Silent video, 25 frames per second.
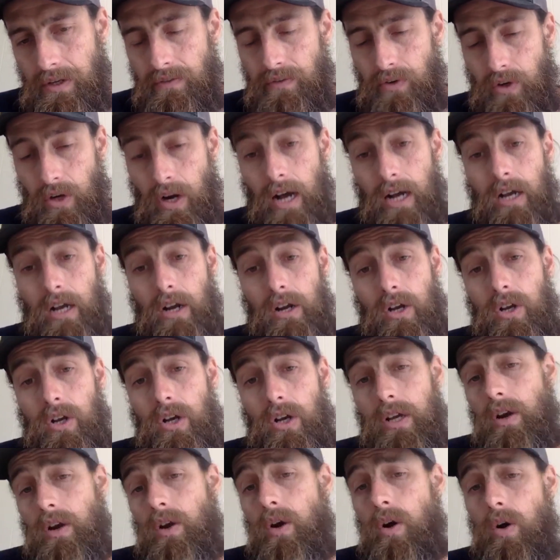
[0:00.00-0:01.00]
If you're not going to
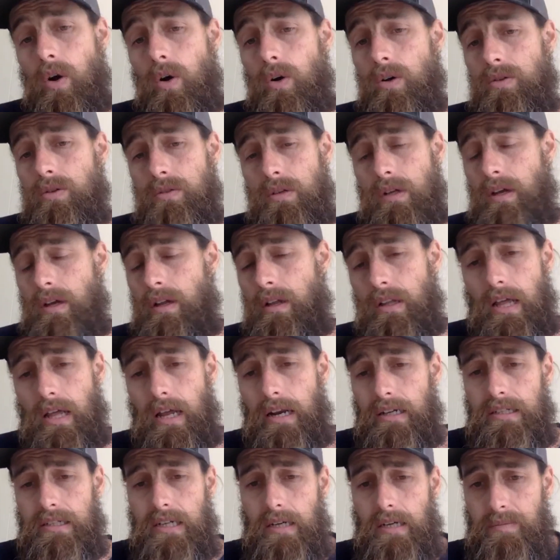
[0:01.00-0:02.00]
cook it whole, a
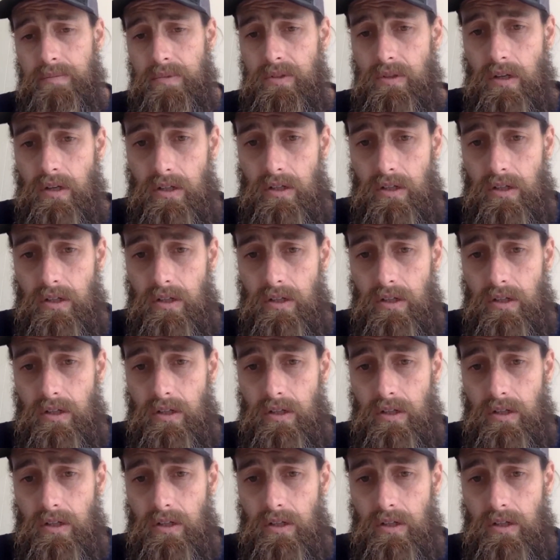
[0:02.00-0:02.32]
lot of times